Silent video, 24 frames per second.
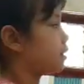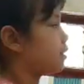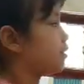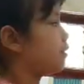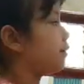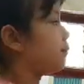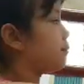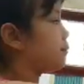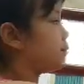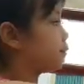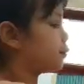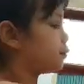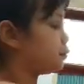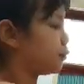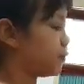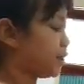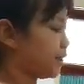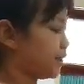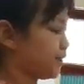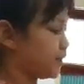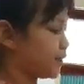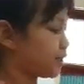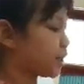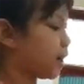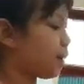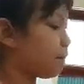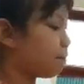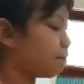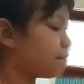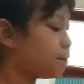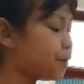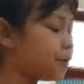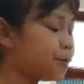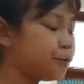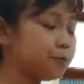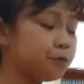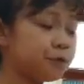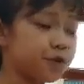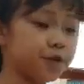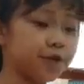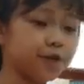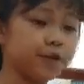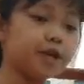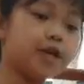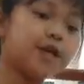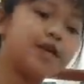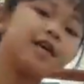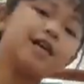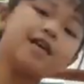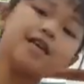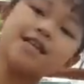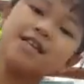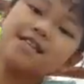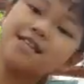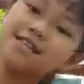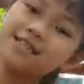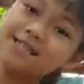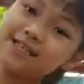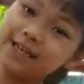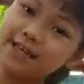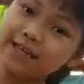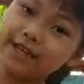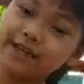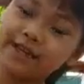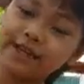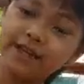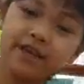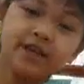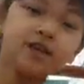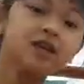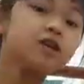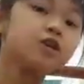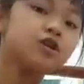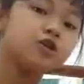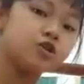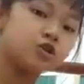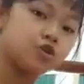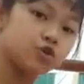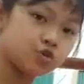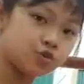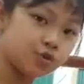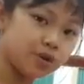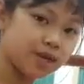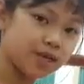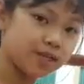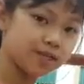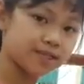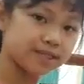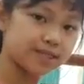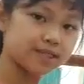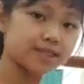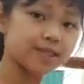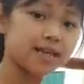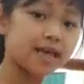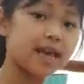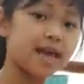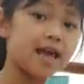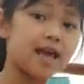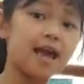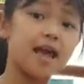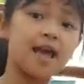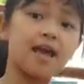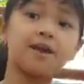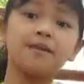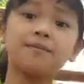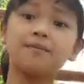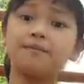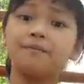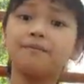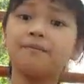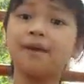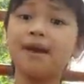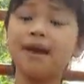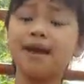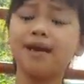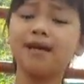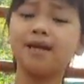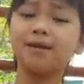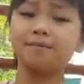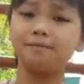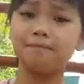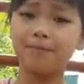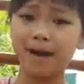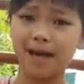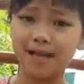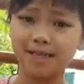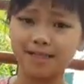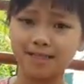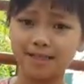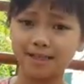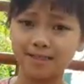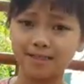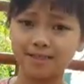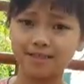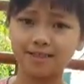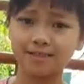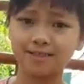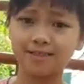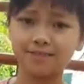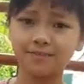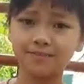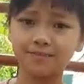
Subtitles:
The trees are beauty in city streets and many places.